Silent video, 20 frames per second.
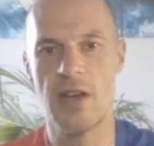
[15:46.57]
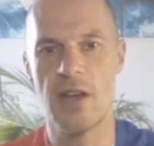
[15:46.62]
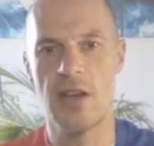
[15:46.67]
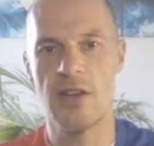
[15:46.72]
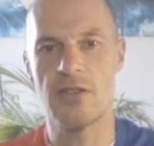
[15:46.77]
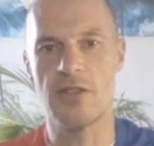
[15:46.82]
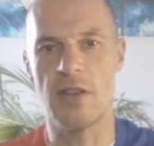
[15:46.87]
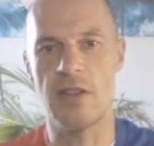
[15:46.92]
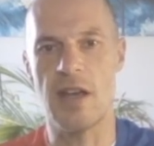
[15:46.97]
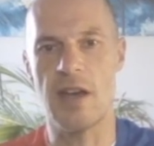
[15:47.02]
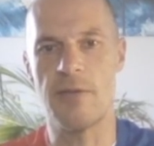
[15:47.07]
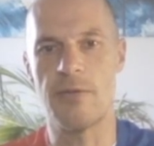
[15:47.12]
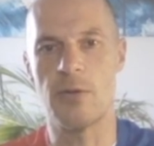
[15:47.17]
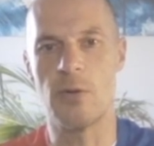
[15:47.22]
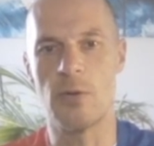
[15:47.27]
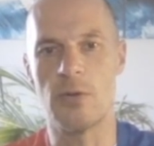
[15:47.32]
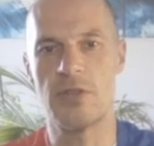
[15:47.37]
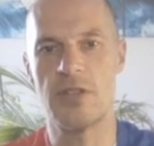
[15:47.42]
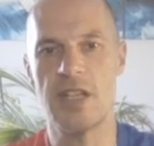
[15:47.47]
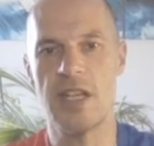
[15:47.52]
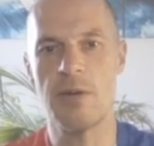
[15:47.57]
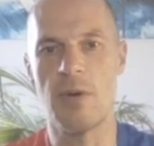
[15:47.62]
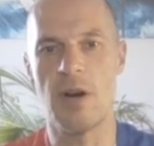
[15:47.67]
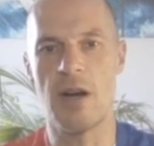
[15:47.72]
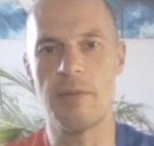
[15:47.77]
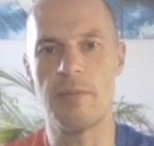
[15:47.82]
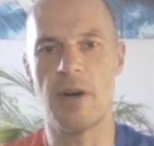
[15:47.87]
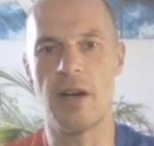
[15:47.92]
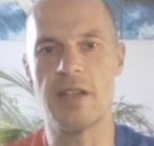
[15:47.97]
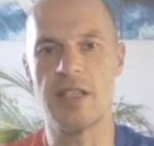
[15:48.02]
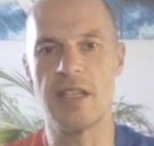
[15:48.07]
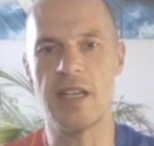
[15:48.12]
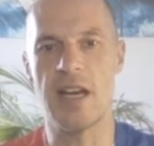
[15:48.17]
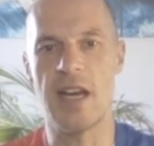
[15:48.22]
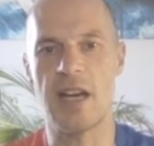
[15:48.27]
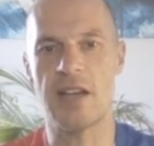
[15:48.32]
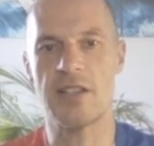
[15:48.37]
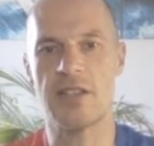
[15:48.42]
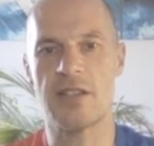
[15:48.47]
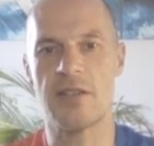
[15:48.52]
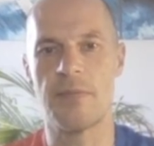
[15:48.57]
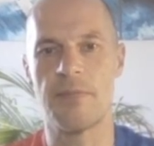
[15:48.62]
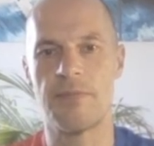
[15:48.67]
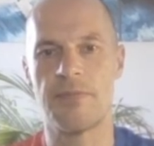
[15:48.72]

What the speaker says: so therefore dy by dx